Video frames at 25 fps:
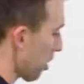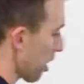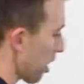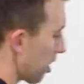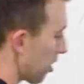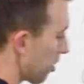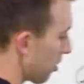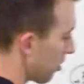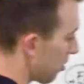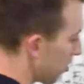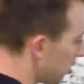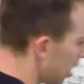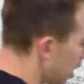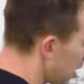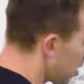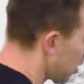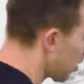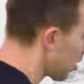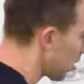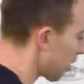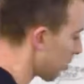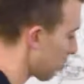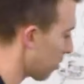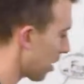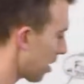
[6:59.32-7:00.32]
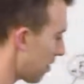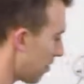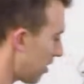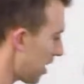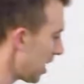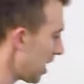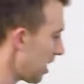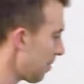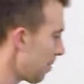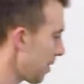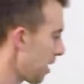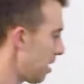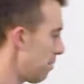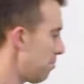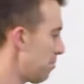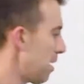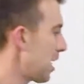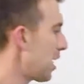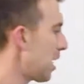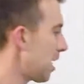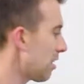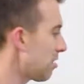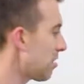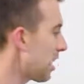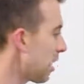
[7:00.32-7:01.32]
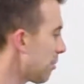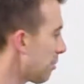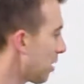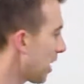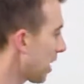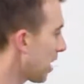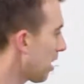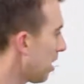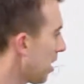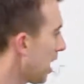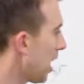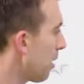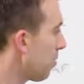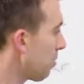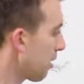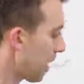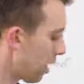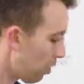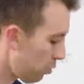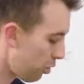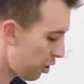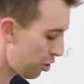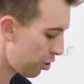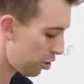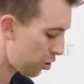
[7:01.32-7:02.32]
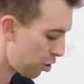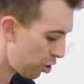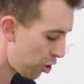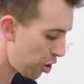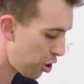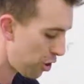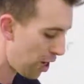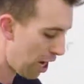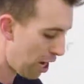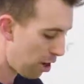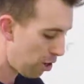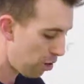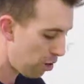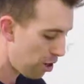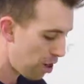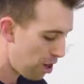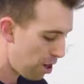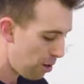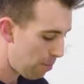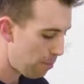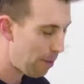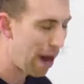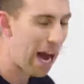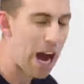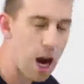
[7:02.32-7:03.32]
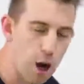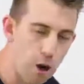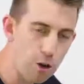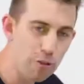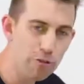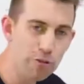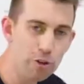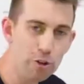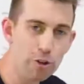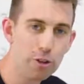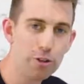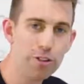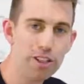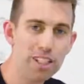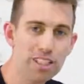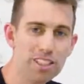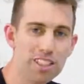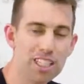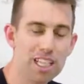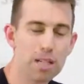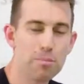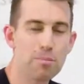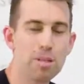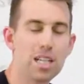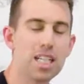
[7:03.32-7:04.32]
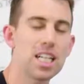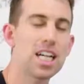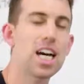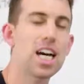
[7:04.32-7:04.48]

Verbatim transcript: 300 and 600 BV may not seem like a lot, but I want to show you how powerful this can